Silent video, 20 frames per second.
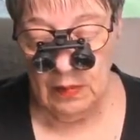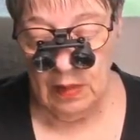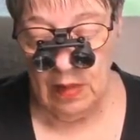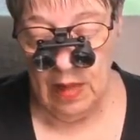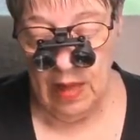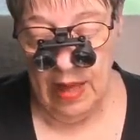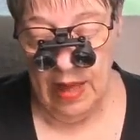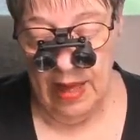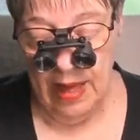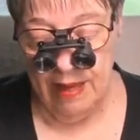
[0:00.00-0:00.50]

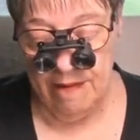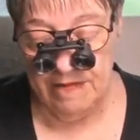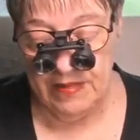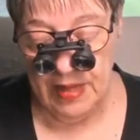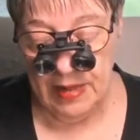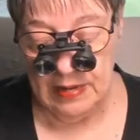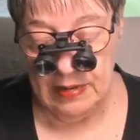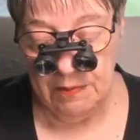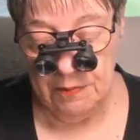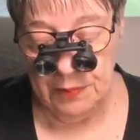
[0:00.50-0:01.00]
have
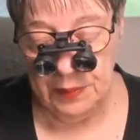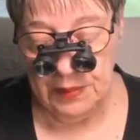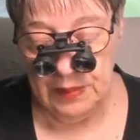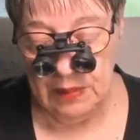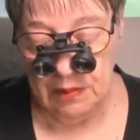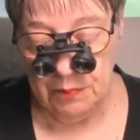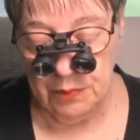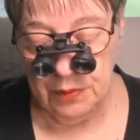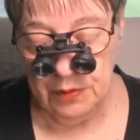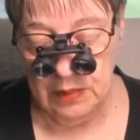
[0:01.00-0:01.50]
that
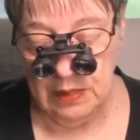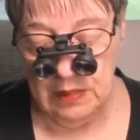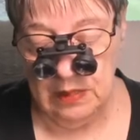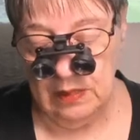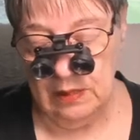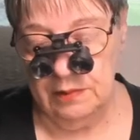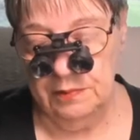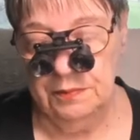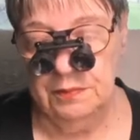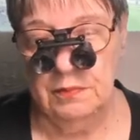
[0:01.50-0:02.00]
implant put
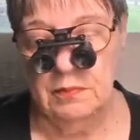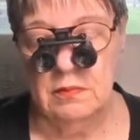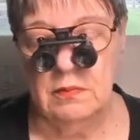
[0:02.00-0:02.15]
in,